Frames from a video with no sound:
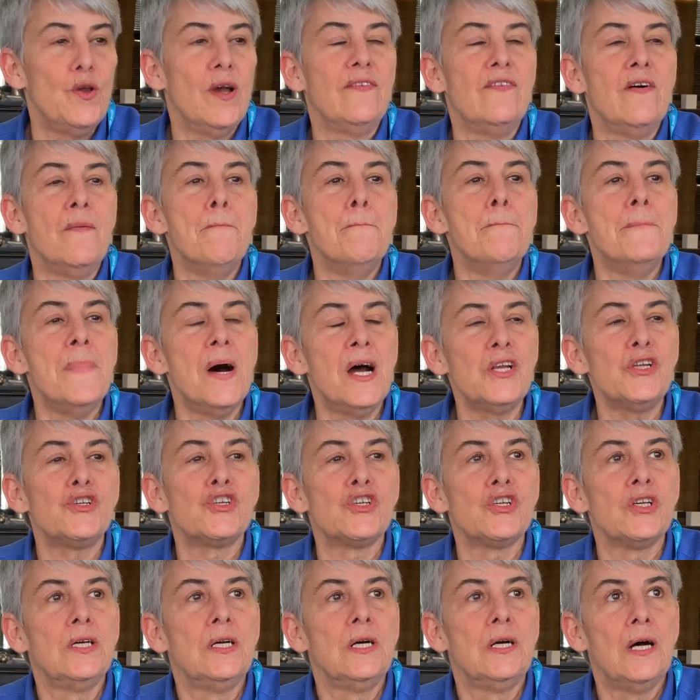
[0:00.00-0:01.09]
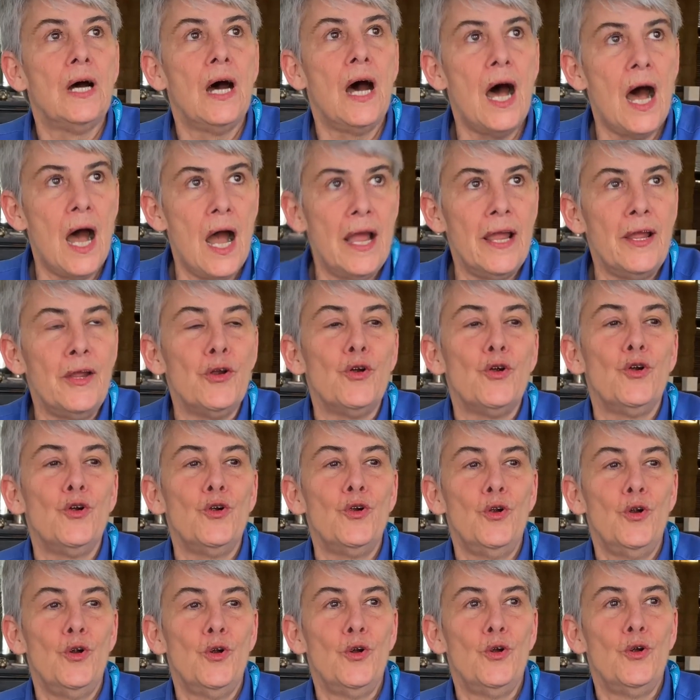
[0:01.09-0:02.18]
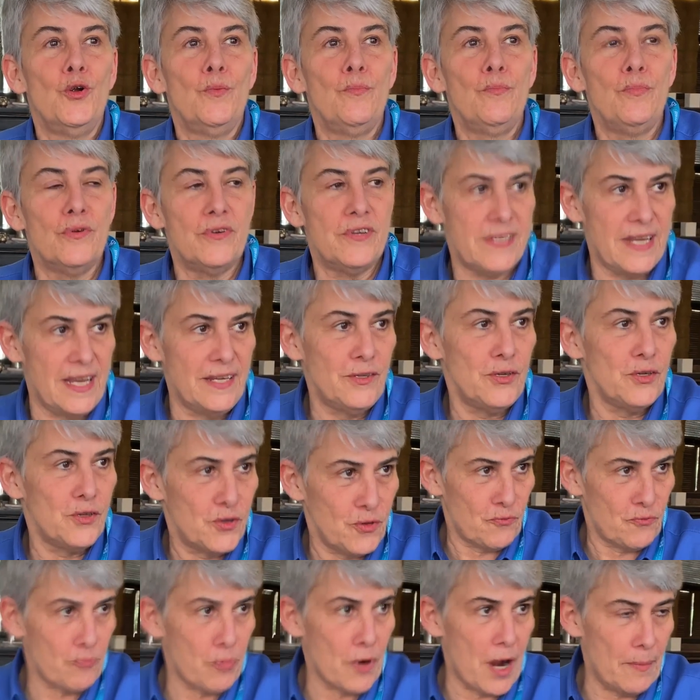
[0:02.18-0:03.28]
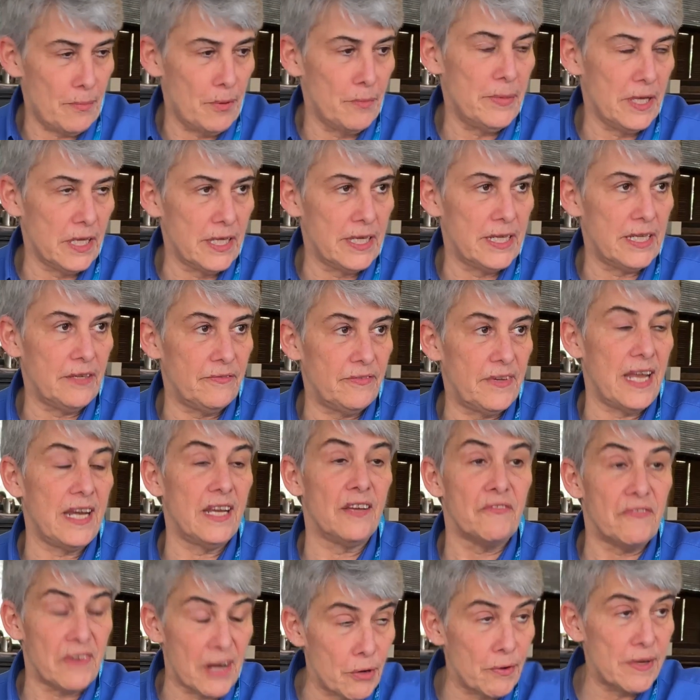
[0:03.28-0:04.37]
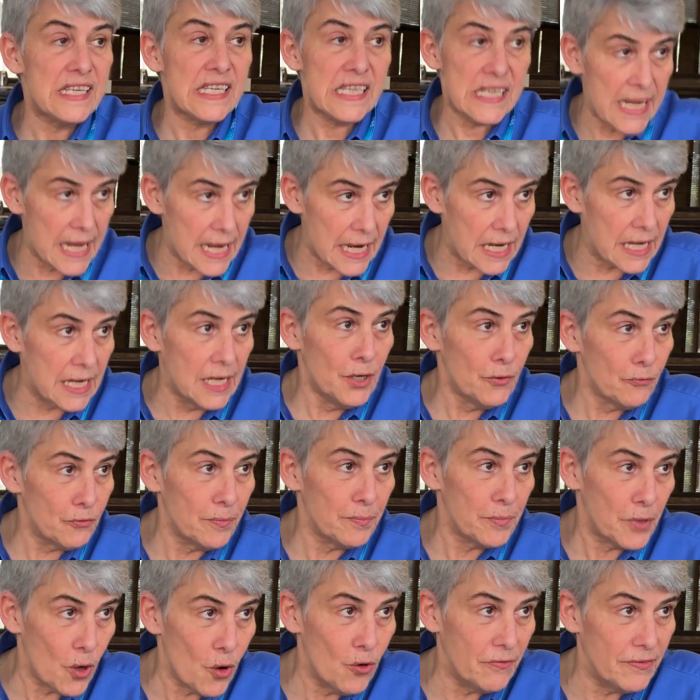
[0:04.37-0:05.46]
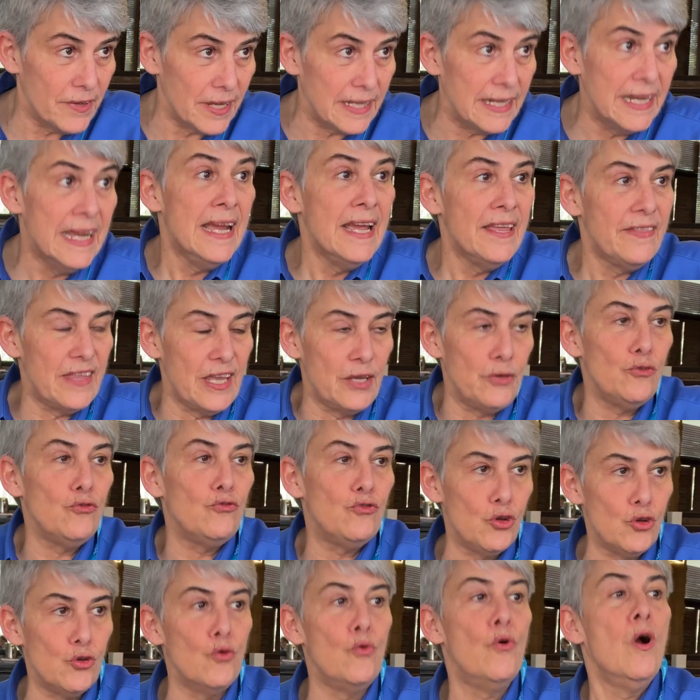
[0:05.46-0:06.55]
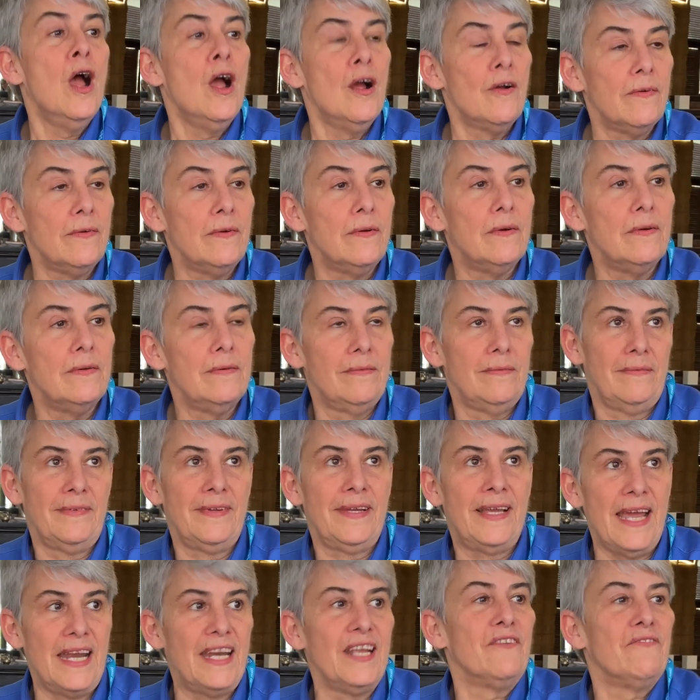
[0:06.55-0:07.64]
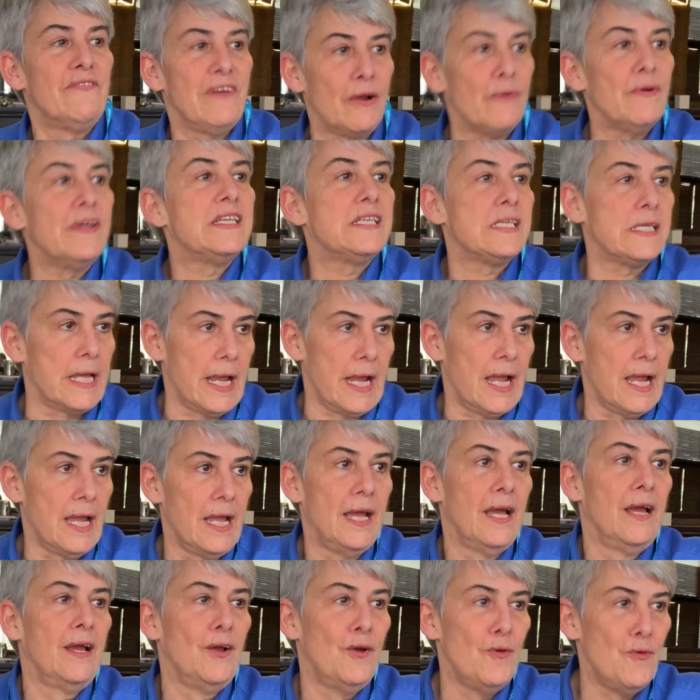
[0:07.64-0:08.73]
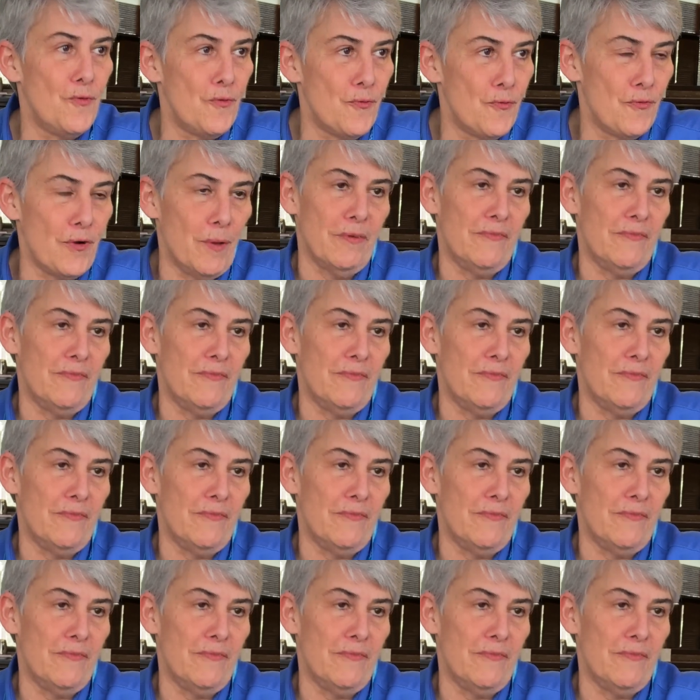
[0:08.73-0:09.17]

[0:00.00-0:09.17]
have a much higher percentage probability of getting very sick from COVID than you do getting very sick from